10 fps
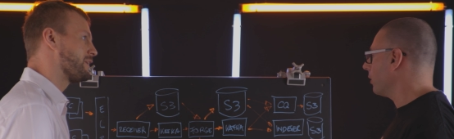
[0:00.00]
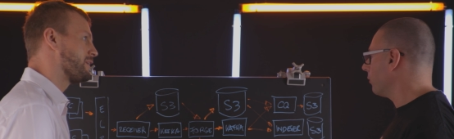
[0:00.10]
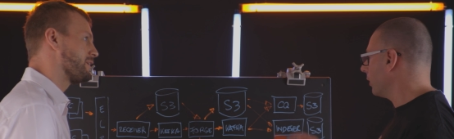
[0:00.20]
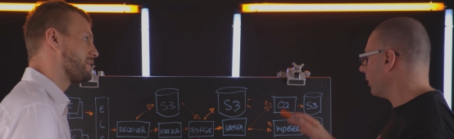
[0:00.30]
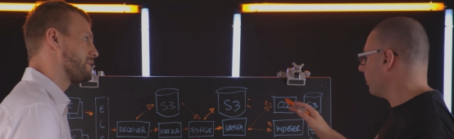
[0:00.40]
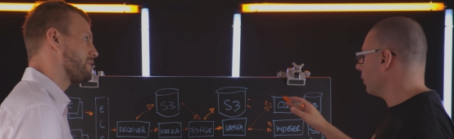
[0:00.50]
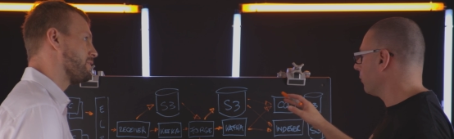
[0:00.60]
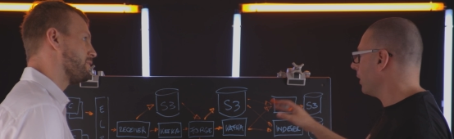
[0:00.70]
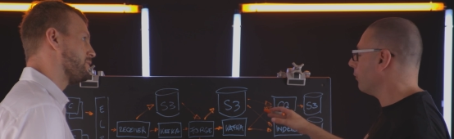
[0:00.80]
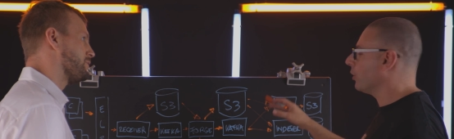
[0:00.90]
Speaker 1: that you've, I mean,
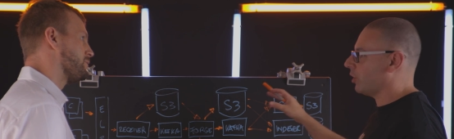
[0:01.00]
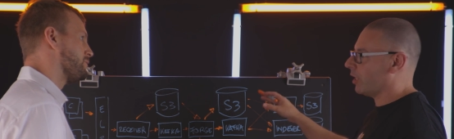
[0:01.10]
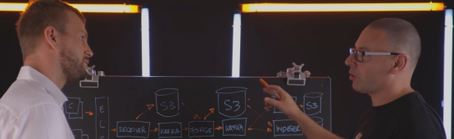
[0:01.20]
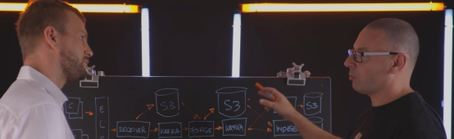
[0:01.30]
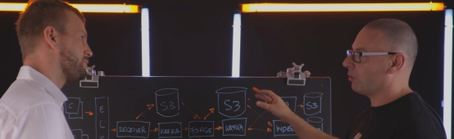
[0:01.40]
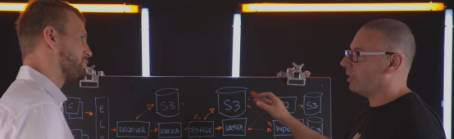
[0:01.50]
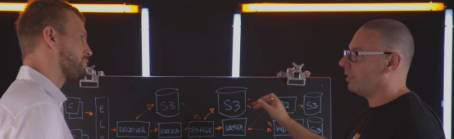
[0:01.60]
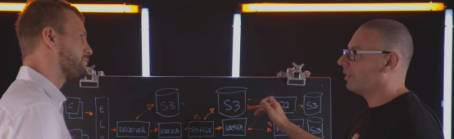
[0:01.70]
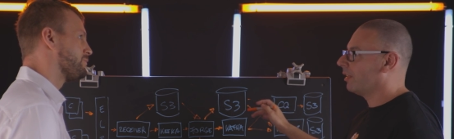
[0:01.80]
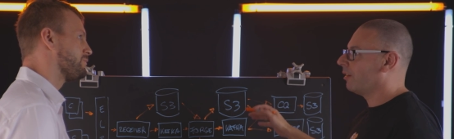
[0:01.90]
you've leveraged
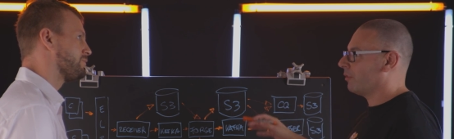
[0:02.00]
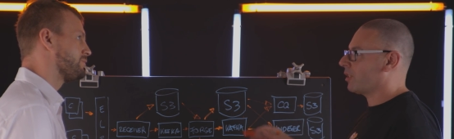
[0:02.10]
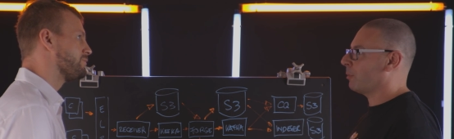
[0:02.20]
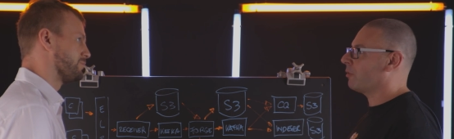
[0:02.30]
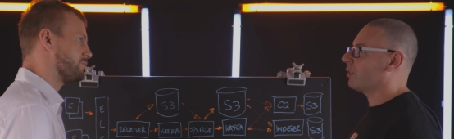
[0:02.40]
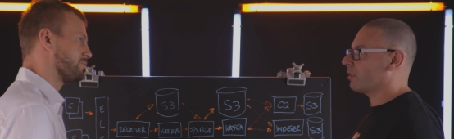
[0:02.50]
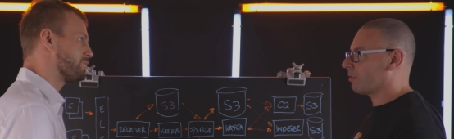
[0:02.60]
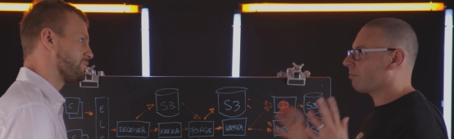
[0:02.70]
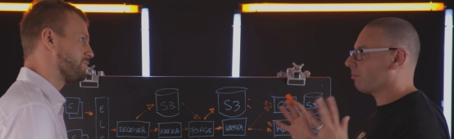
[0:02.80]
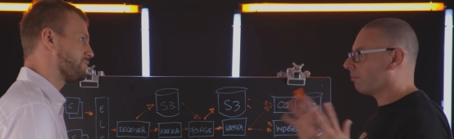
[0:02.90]
S3 for some of
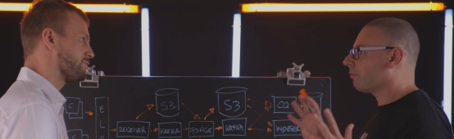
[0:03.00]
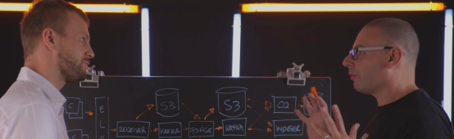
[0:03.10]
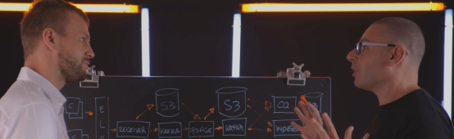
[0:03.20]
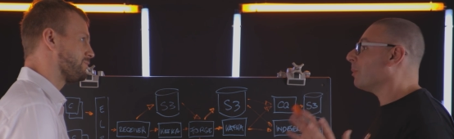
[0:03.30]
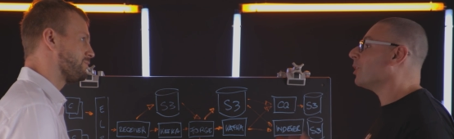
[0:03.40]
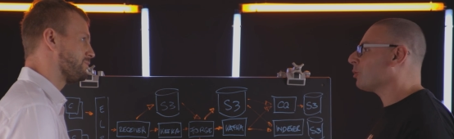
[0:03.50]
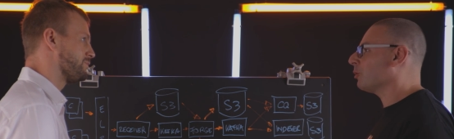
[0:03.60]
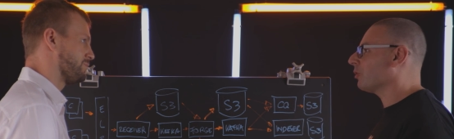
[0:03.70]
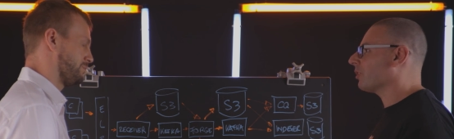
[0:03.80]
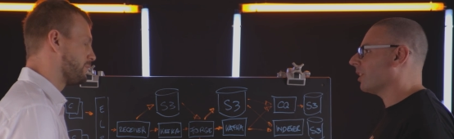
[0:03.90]
its
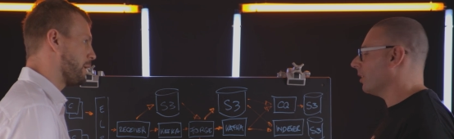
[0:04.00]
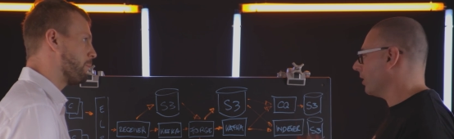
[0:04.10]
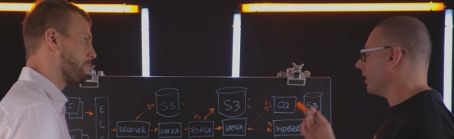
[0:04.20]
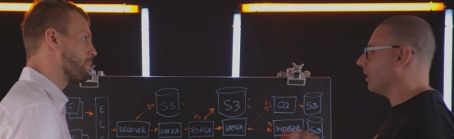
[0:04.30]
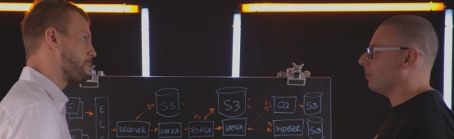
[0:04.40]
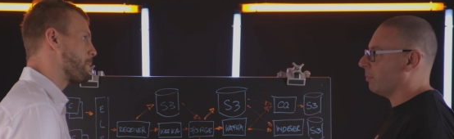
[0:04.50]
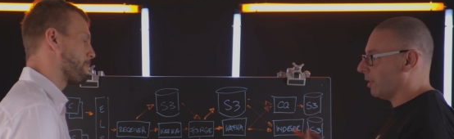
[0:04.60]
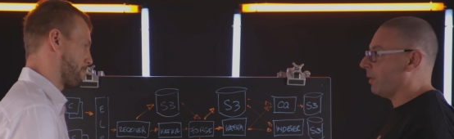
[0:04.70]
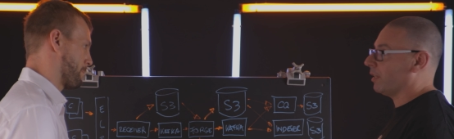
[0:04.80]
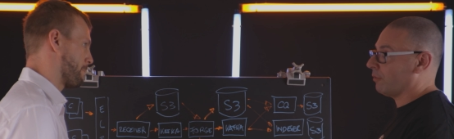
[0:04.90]
fundamentals, and yep. you're getting the,
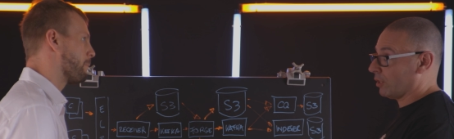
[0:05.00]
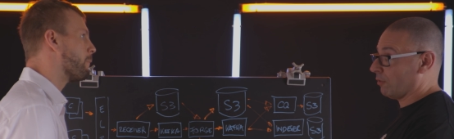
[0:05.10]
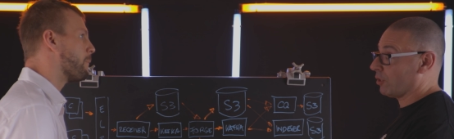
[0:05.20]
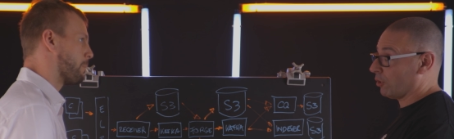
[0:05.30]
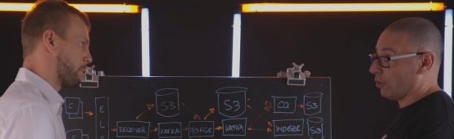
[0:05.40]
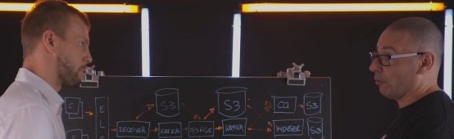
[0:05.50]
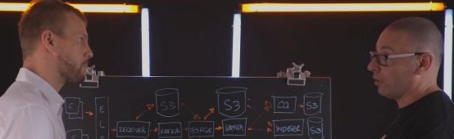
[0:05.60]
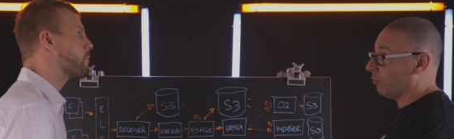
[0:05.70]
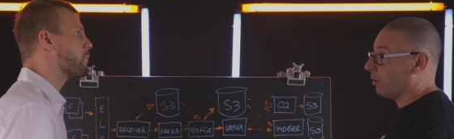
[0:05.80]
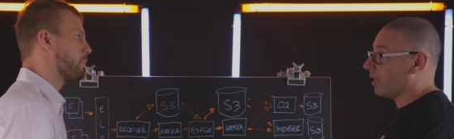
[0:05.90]
the benefits of the
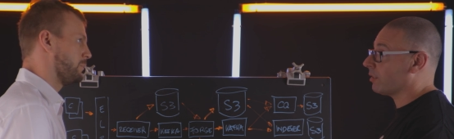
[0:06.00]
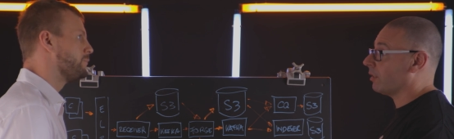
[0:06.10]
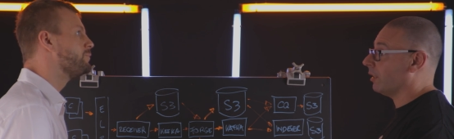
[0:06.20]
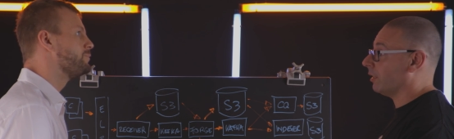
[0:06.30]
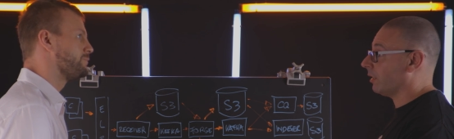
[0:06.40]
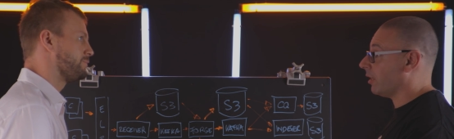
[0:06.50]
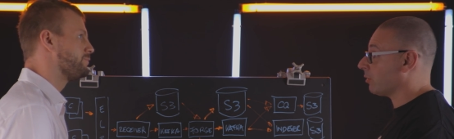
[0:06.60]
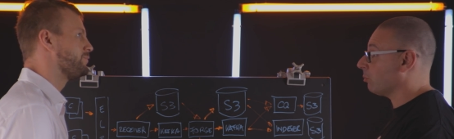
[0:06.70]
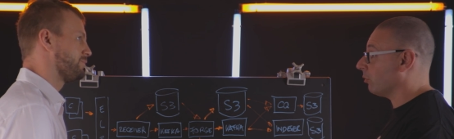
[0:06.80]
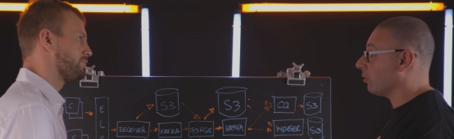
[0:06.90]
security at rest, you're getting the
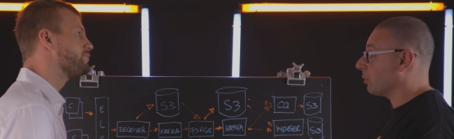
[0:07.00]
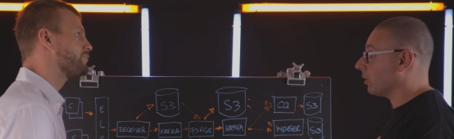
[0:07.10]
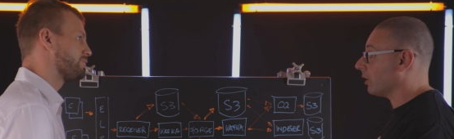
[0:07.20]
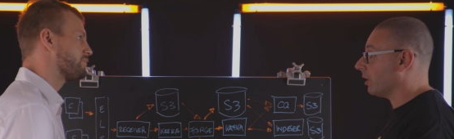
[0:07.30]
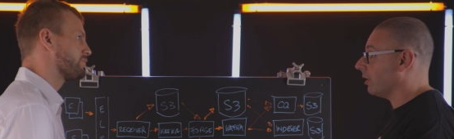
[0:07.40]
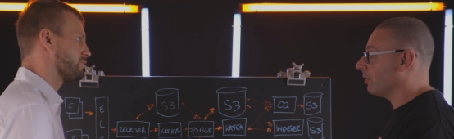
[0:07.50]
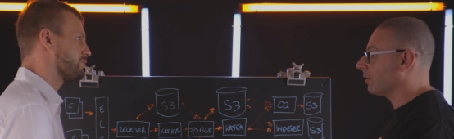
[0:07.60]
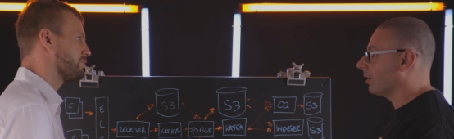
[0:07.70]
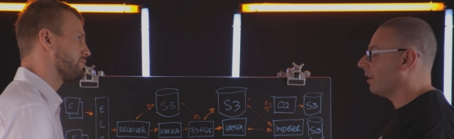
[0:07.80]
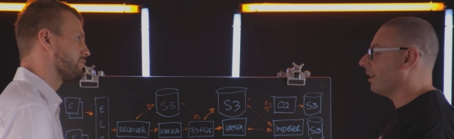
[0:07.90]
customer encryption
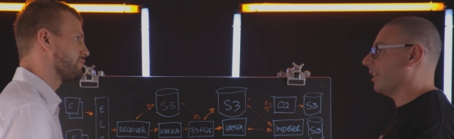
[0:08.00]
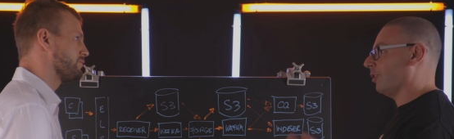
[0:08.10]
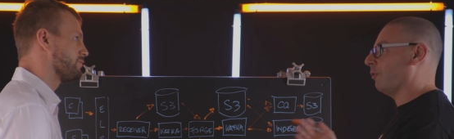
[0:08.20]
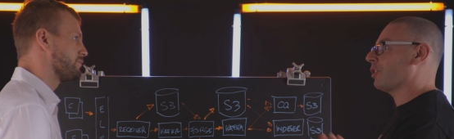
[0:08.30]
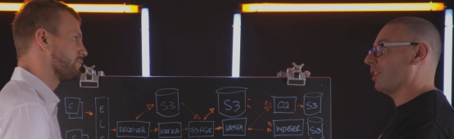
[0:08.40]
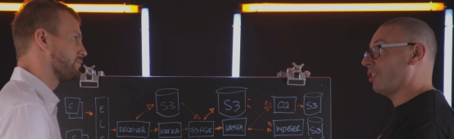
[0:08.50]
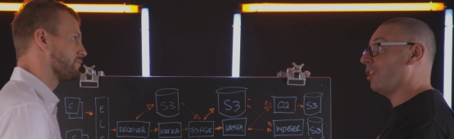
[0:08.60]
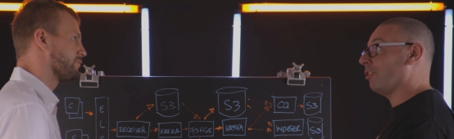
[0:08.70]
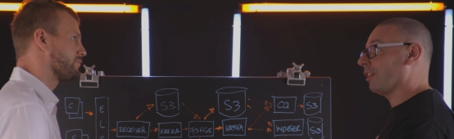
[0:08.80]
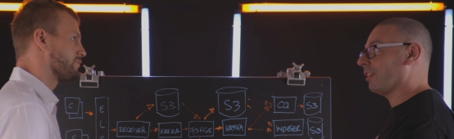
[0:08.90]
keys, and then obviously the
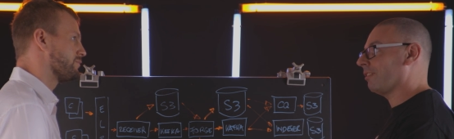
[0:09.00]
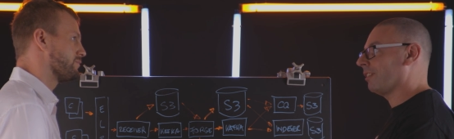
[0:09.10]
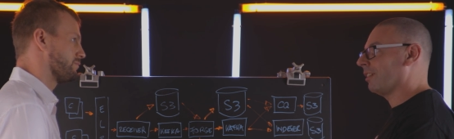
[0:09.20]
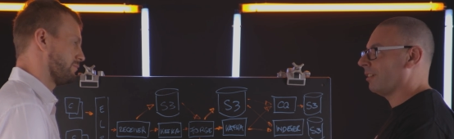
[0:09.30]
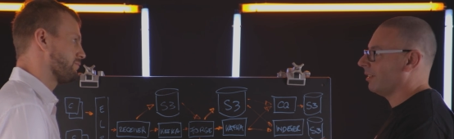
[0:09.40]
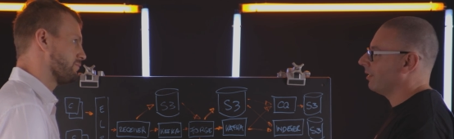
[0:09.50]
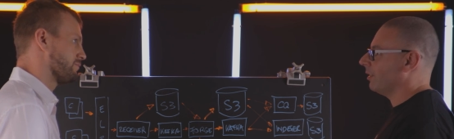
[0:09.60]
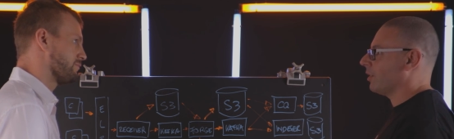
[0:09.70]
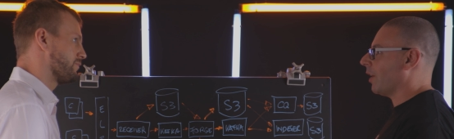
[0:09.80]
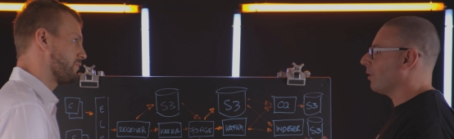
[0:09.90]
tiering.
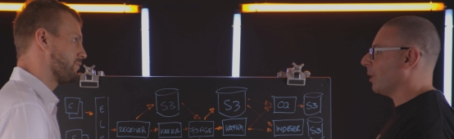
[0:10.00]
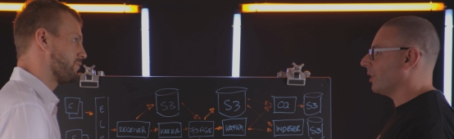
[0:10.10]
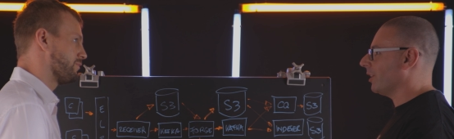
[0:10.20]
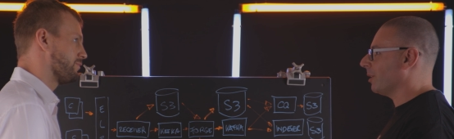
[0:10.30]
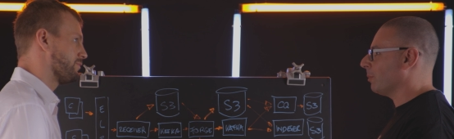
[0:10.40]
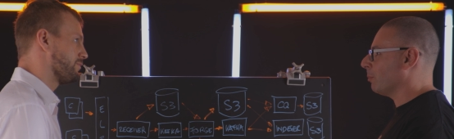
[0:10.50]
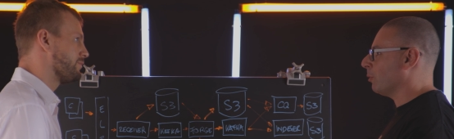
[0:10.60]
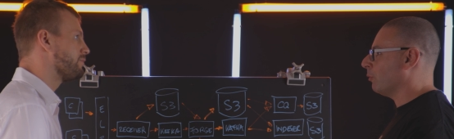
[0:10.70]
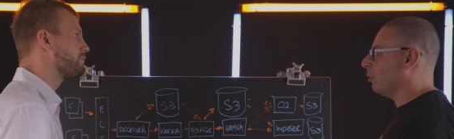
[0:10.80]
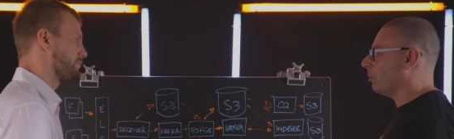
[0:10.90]
You're saving money, you're getting better
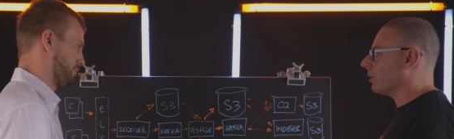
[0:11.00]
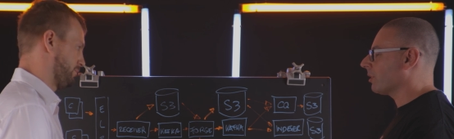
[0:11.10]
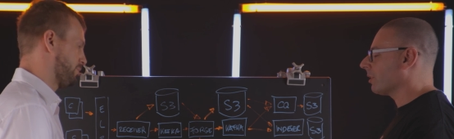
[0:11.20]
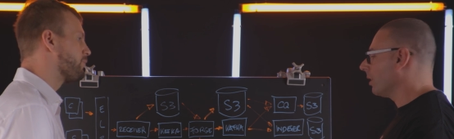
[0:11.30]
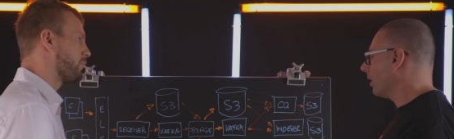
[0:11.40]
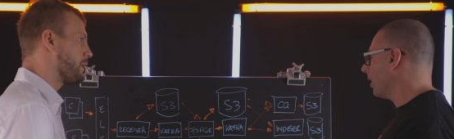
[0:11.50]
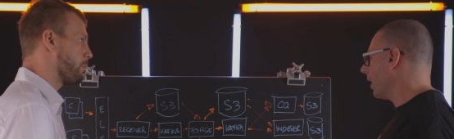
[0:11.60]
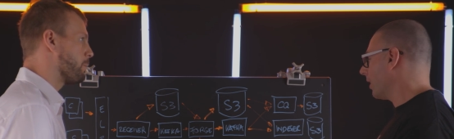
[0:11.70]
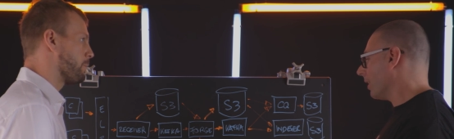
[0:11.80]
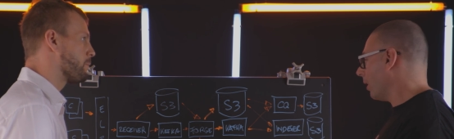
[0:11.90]
performance. Yep.
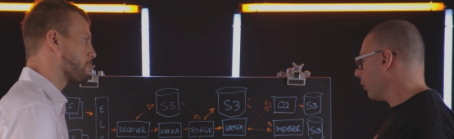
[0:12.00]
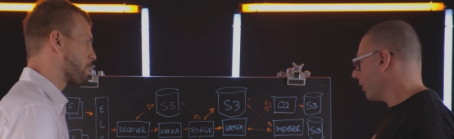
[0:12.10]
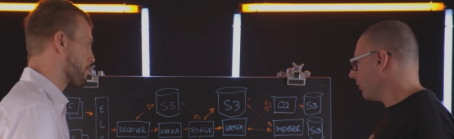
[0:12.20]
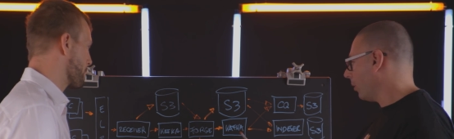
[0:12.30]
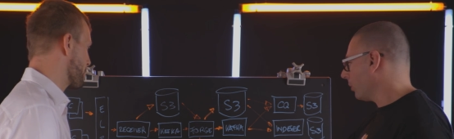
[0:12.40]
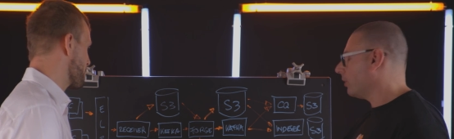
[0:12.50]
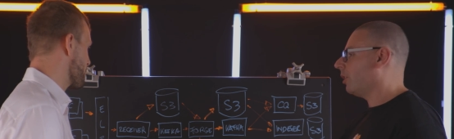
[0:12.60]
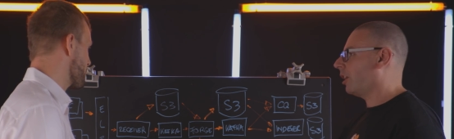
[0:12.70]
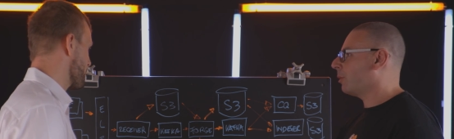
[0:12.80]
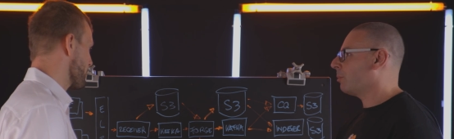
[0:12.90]
And I love what you've done with the
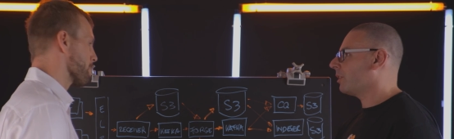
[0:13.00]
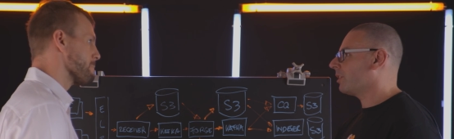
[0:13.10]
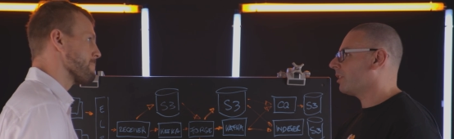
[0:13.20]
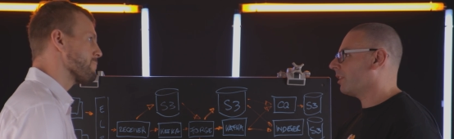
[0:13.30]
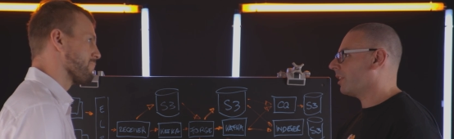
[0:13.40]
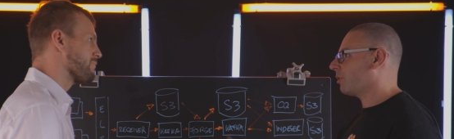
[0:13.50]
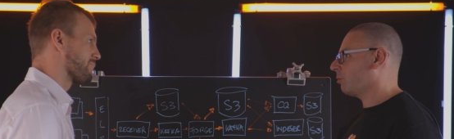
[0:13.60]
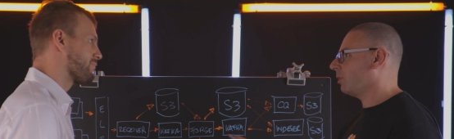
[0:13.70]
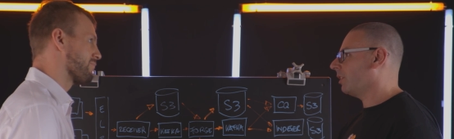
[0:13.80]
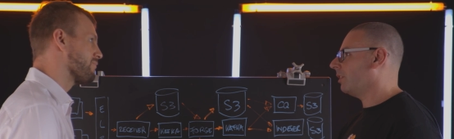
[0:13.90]
Dynamo piece. I think
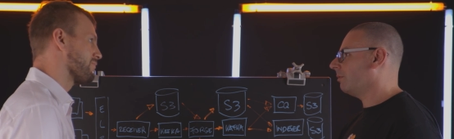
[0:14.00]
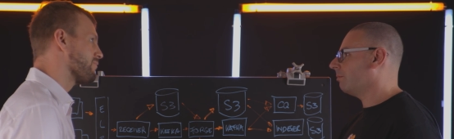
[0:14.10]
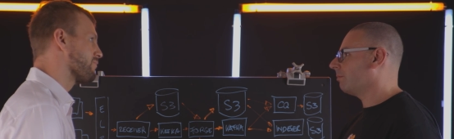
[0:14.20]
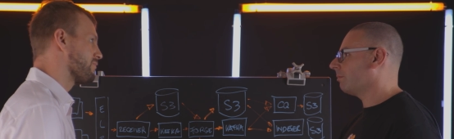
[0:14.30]
that's really